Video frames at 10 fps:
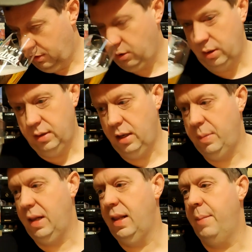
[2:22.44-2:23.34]
So a little
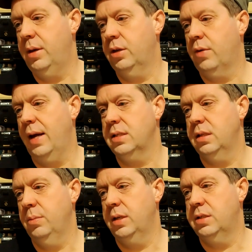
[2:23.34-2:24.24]
bit of lemon grass,
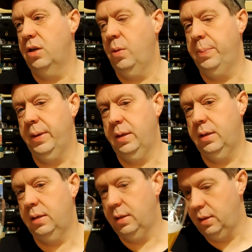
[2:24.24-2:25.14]
a little bit of syrup.
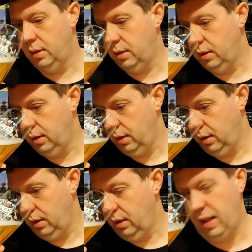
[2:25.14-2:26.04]

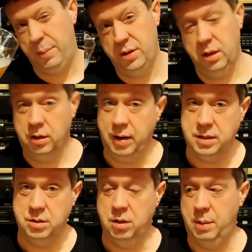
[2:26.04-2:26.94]
Lemon and
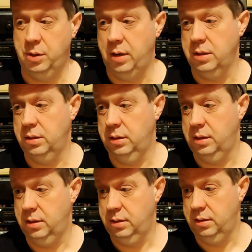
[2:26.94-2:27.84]
grass, not lemongrass.
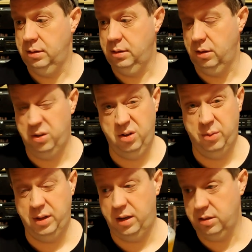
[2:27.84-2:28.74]
Although I don't
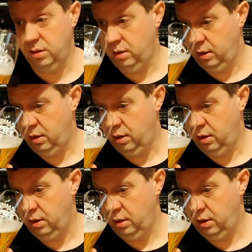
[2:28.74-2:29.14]
know what that is.